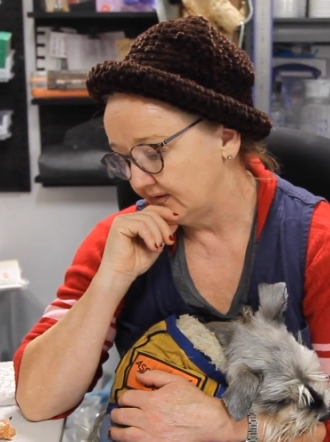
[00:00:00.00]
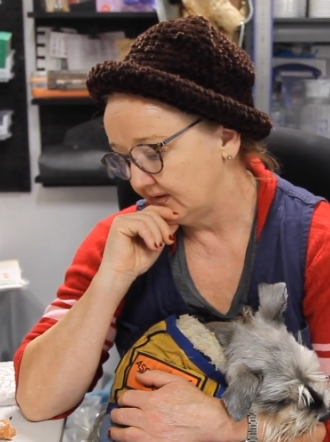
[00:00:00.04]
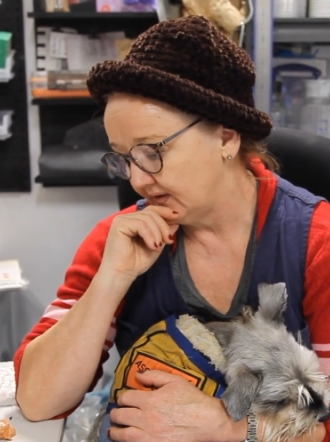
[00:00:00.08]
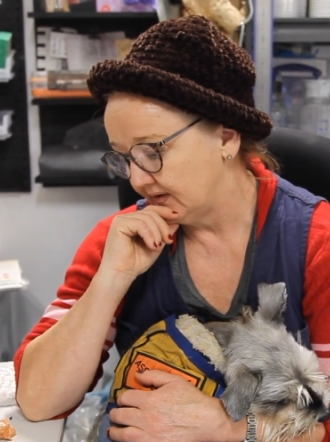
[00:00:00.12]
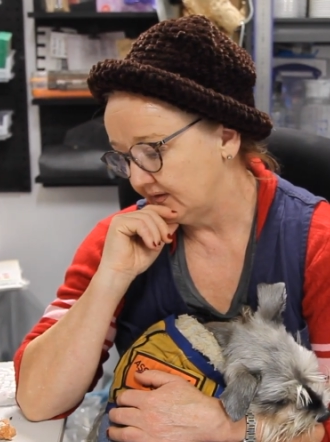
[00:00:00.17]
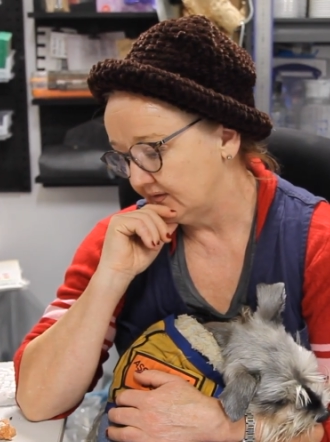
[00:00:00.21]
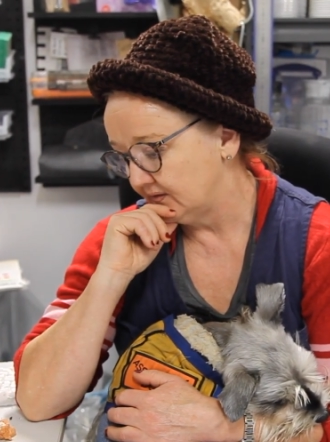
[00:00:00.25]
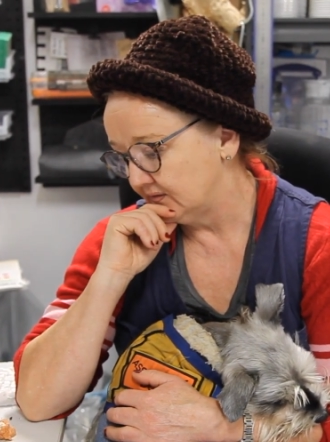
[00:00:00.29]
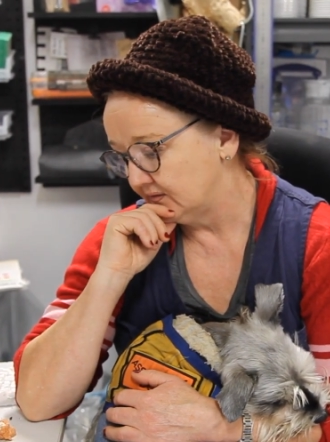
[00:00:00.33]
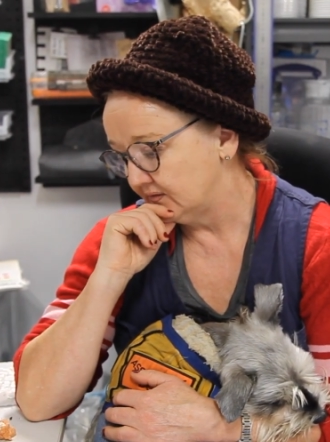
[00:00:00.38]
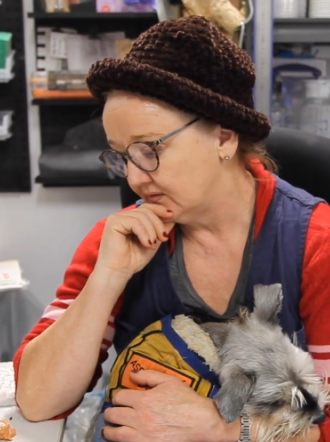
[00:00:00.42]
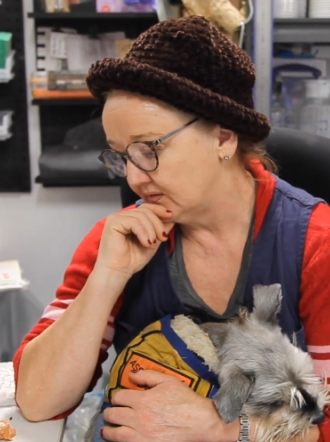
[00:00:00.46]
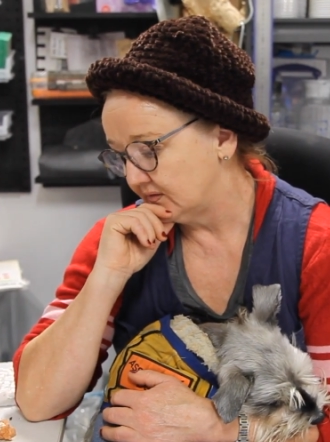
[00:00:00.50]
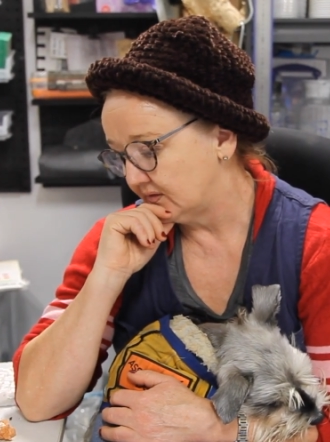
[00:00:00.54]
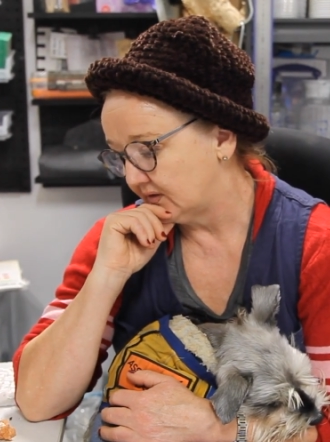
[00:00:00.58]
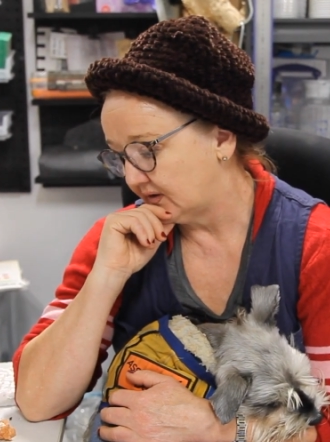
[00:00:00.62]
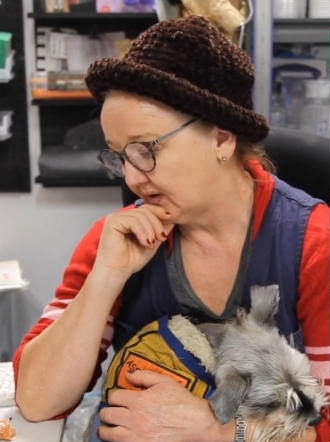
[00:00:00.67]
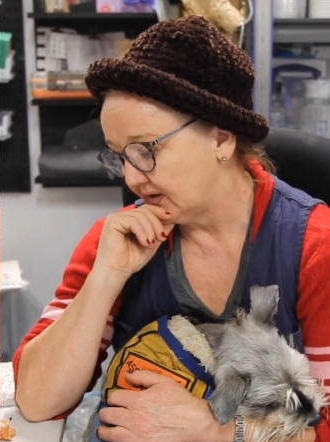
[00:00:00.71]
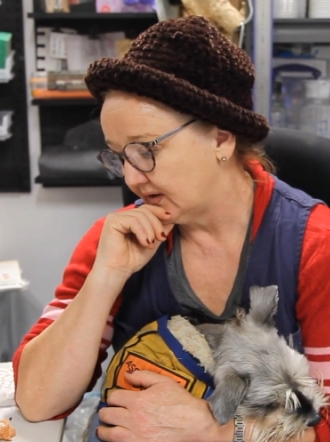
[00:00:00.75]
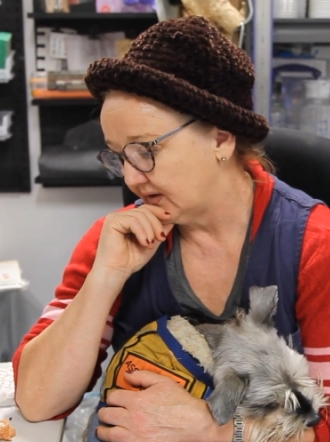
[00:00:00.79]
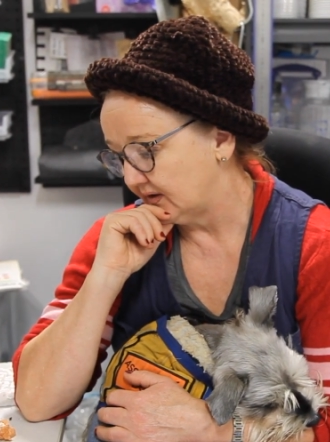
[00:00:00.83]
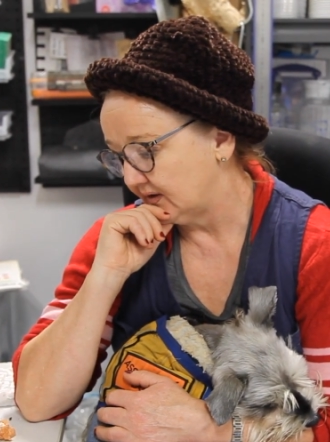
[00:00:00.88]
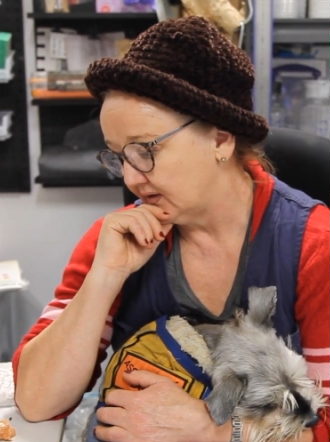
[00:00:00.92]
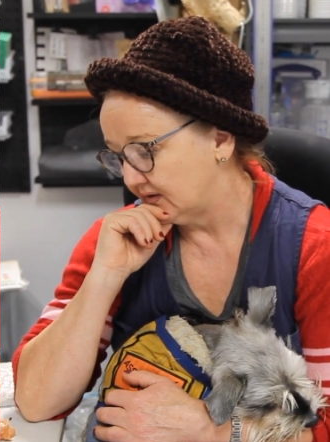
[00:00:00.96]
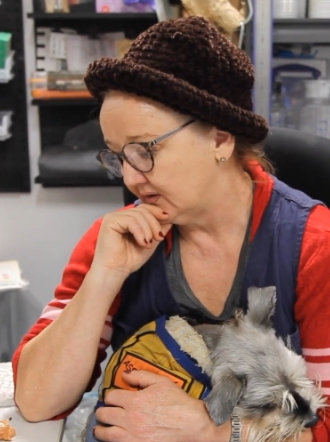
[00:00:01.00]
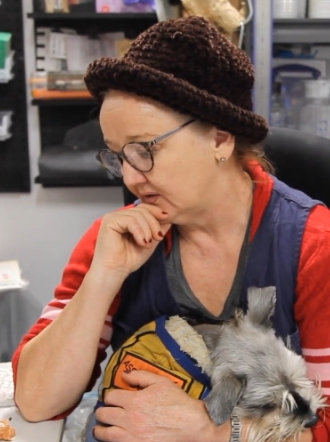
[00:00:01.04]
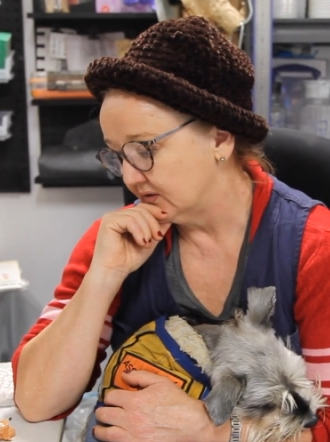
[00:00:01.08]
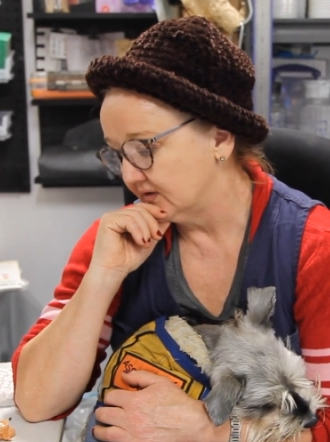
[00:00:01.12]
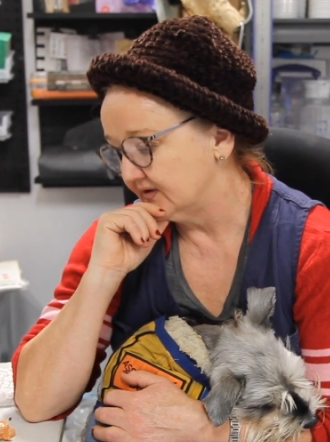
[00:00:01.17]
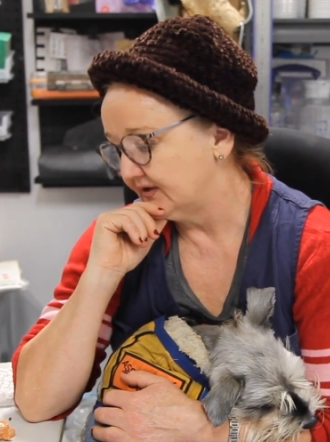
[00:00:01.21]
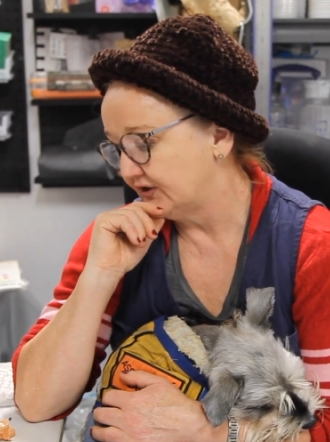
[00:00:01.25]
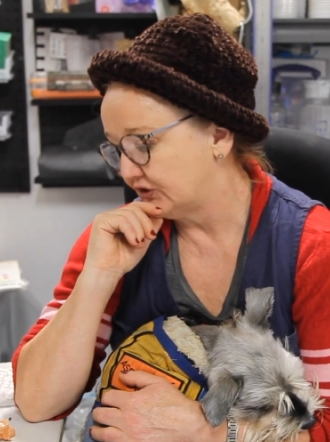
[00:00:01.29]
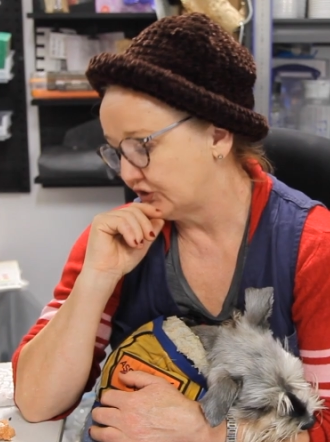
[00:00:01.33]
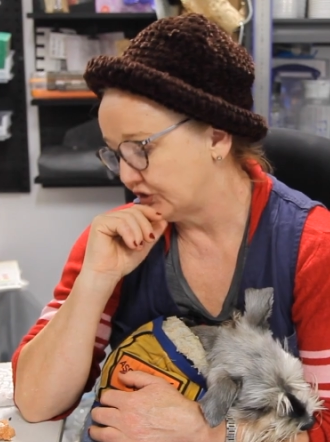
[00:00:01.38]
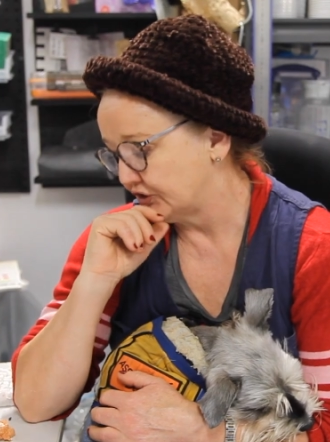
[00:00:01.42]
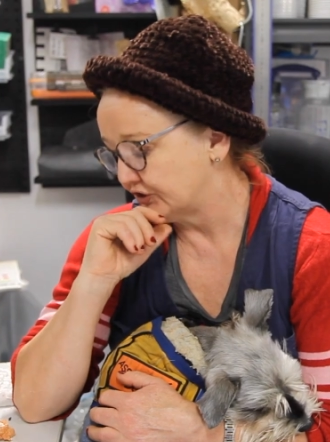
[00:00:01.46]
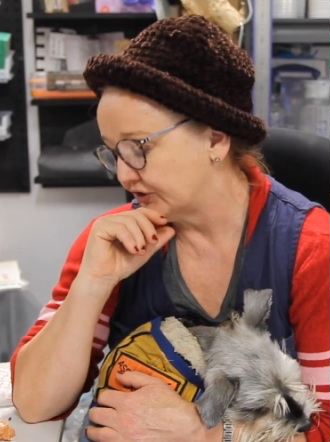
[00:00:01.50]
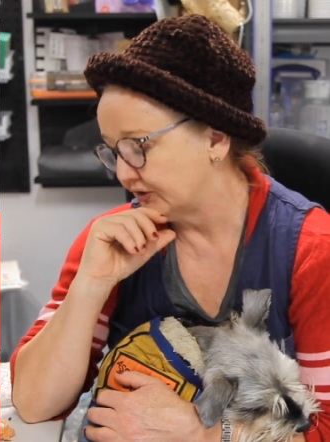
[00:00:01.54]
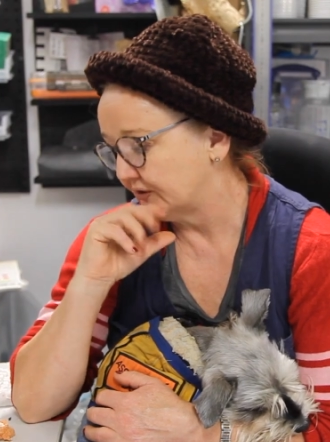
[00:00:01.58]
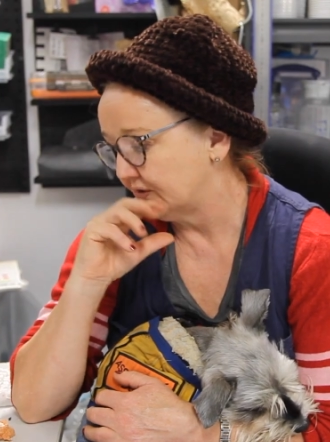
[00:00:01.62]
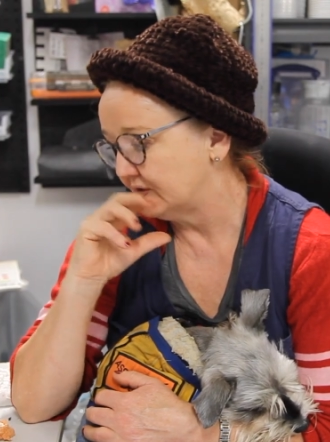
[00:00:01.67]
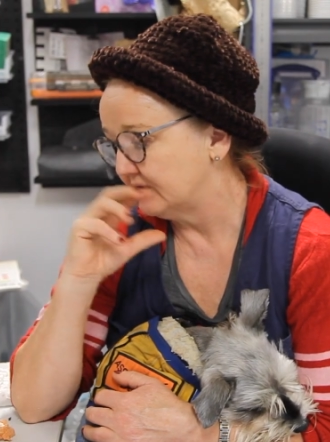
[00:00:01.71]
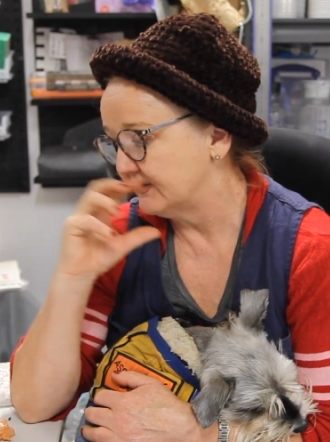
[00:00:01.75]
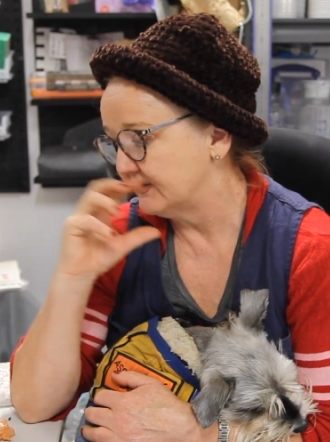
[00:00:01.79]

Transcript: in the literature,